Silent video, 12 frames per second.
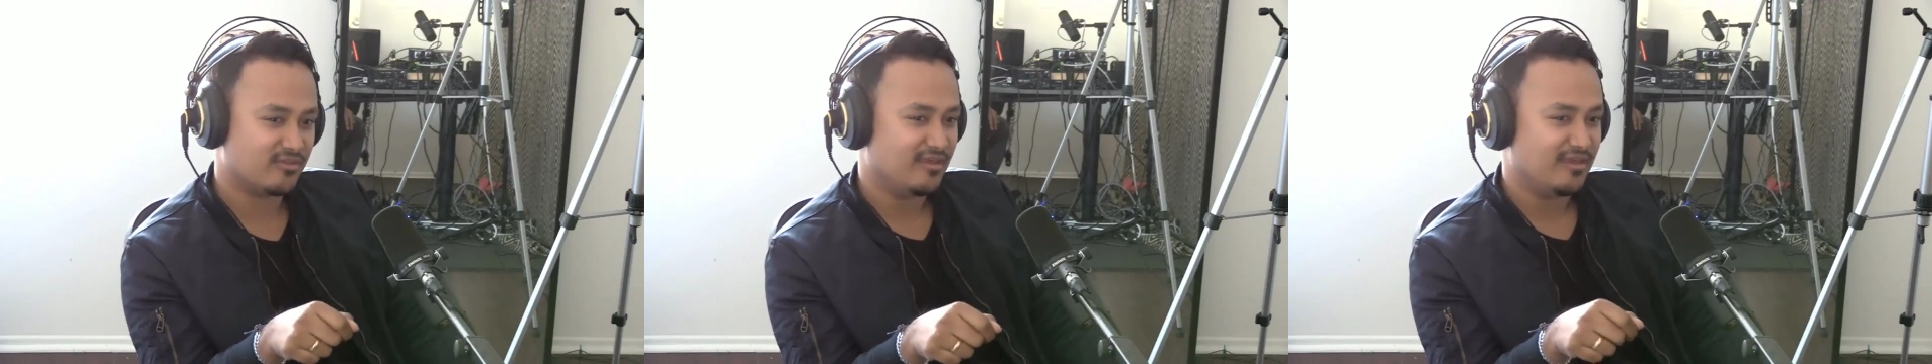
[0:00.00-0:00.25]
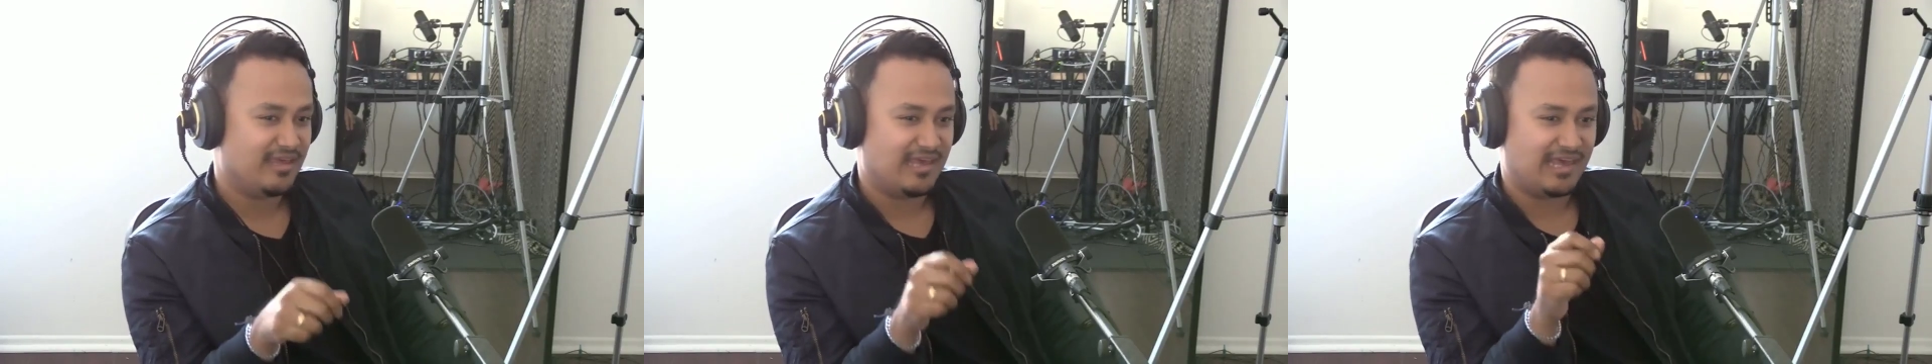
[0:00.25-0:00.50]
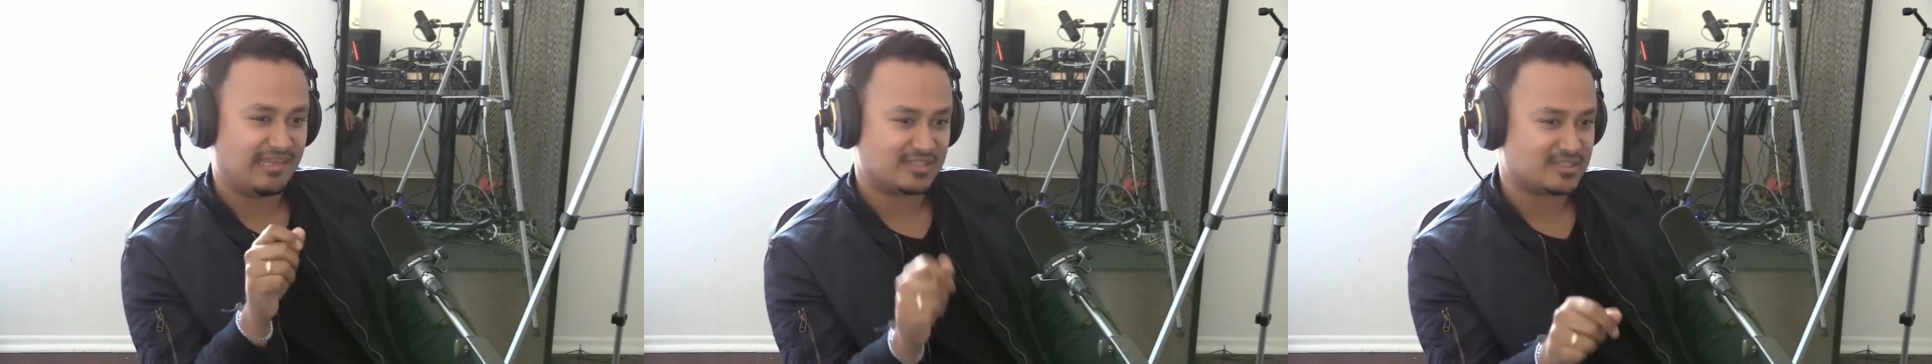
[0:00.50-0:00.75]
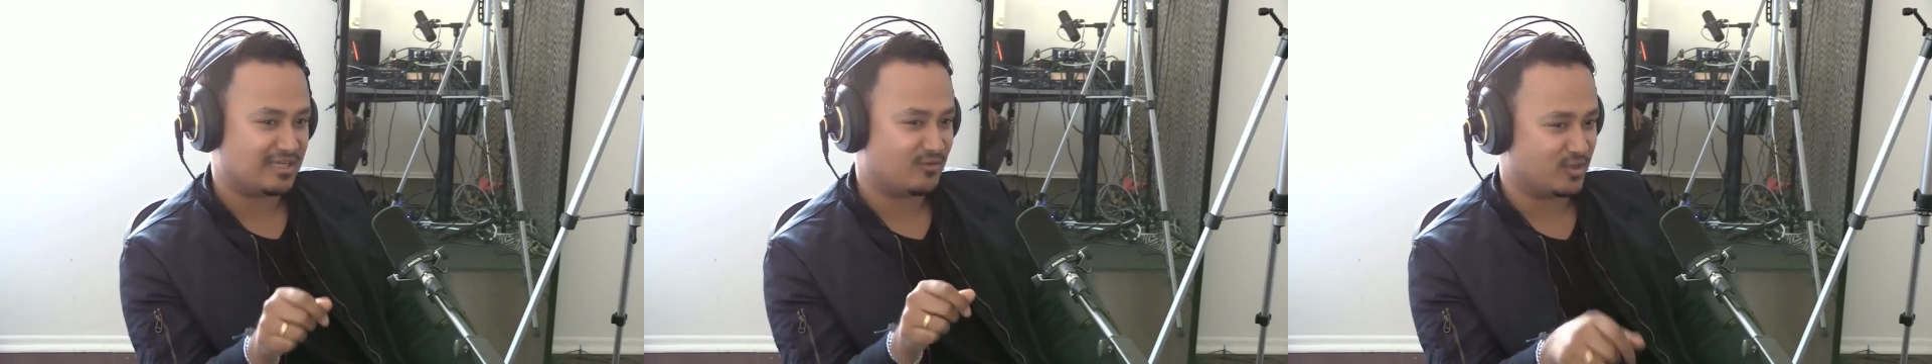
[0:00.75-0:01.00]
Yeah. And that's
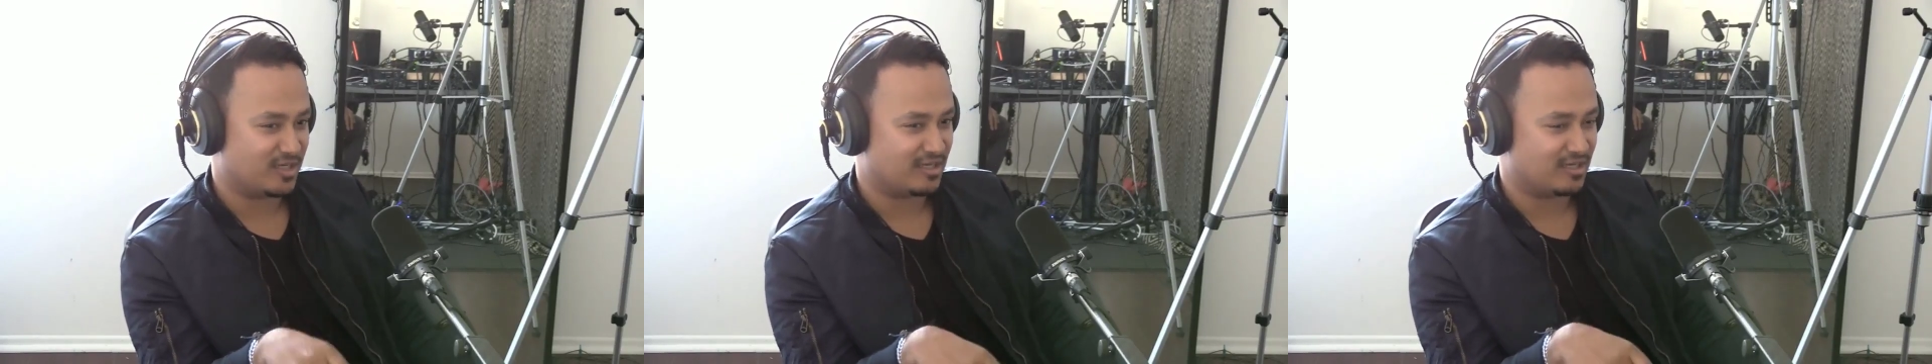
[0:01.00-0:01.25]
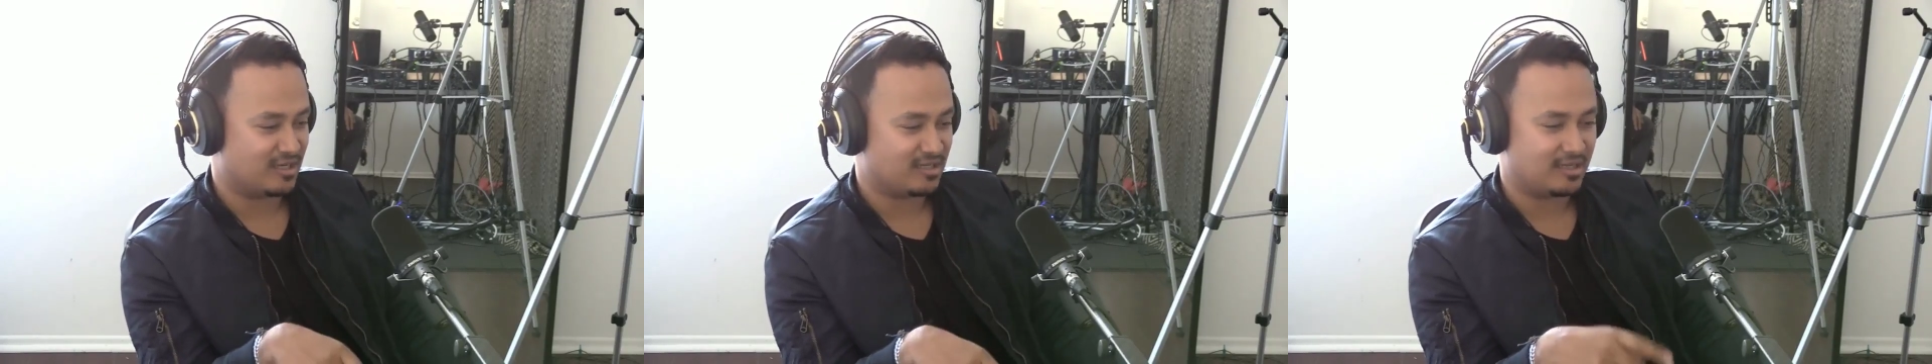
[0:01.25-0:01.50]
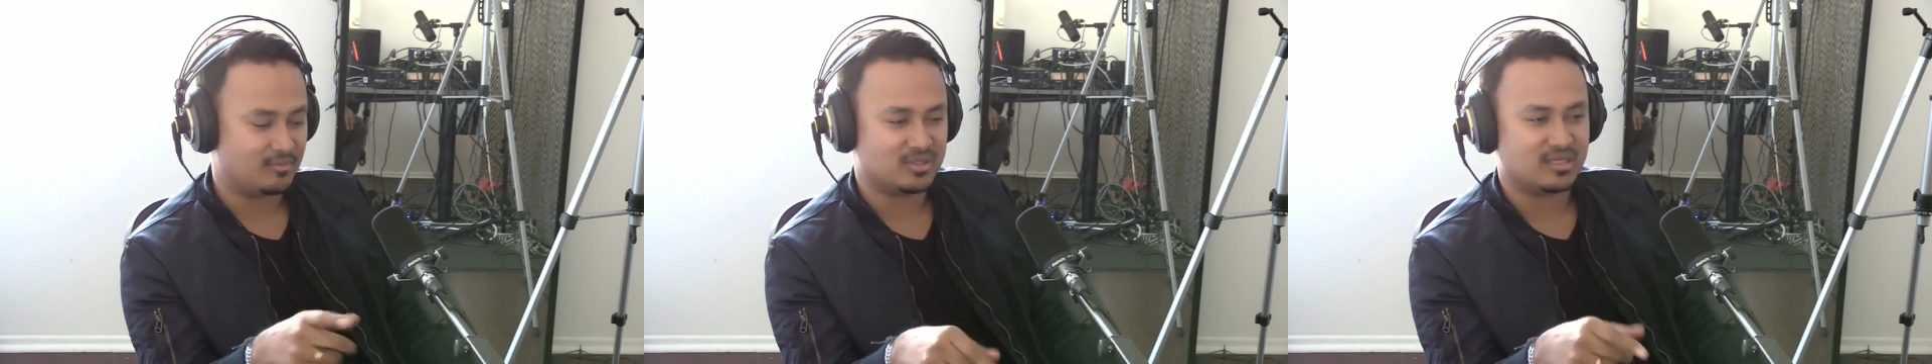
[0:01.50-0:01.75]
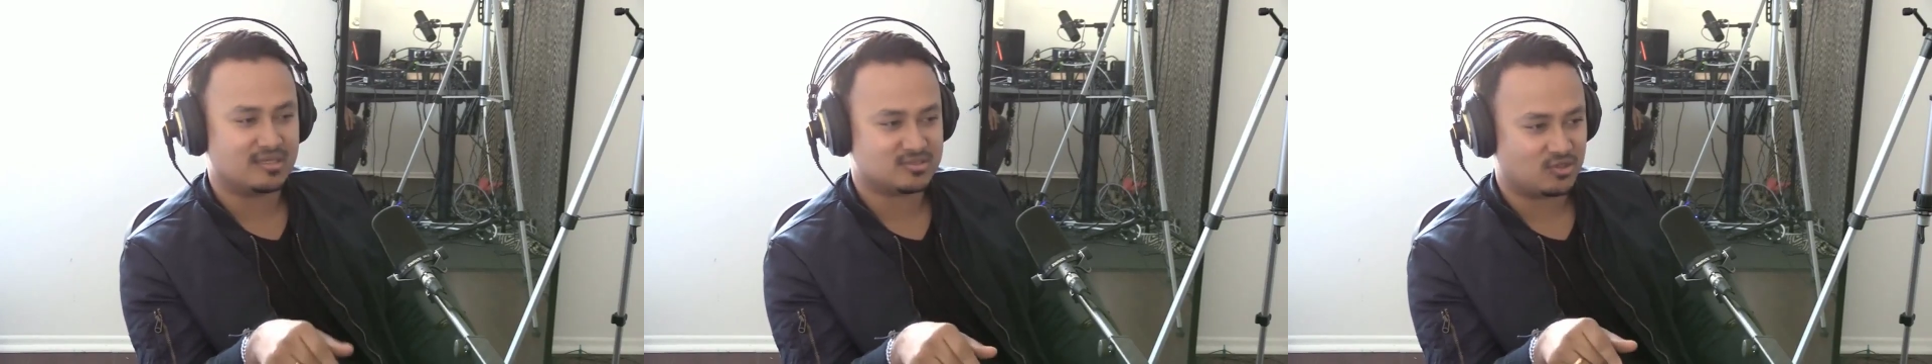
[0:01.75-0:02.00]
kind of what I got out of that. But
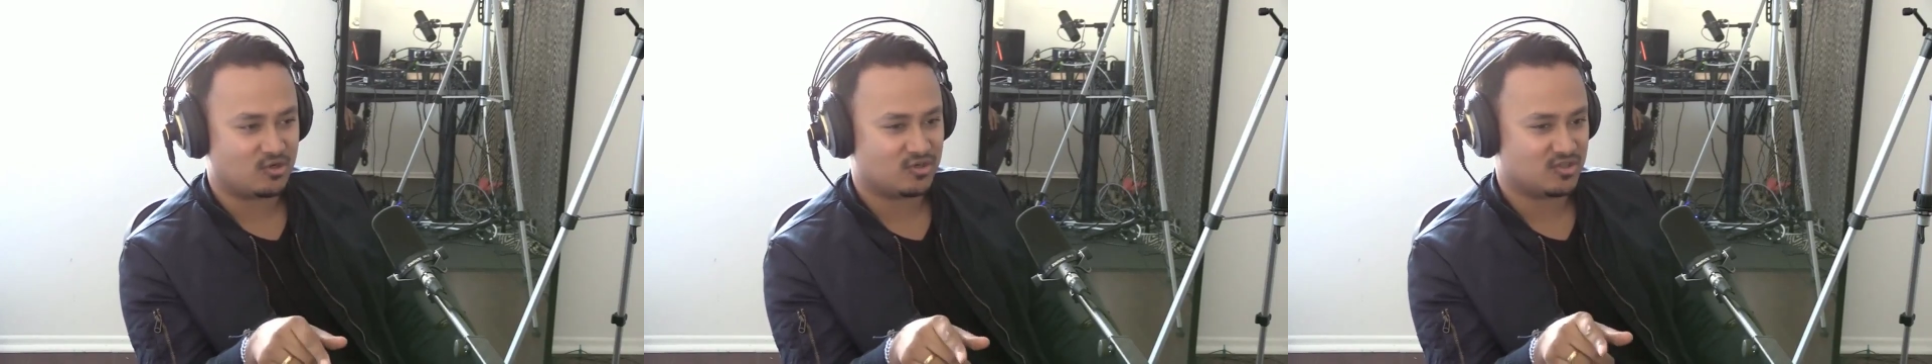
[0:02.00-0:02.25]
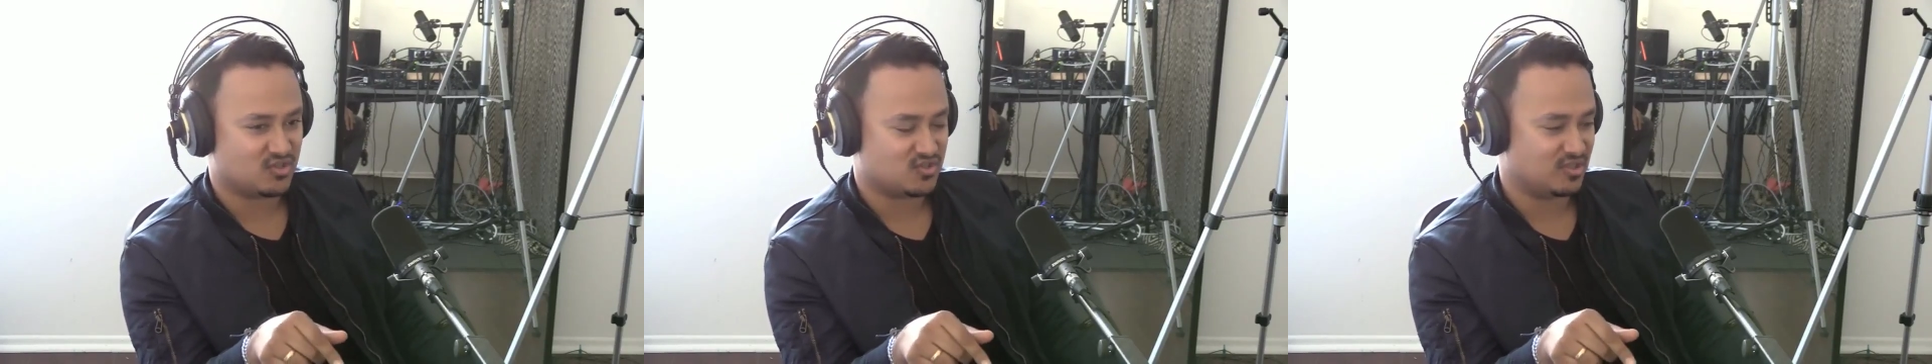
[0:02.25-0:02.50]
as an artist,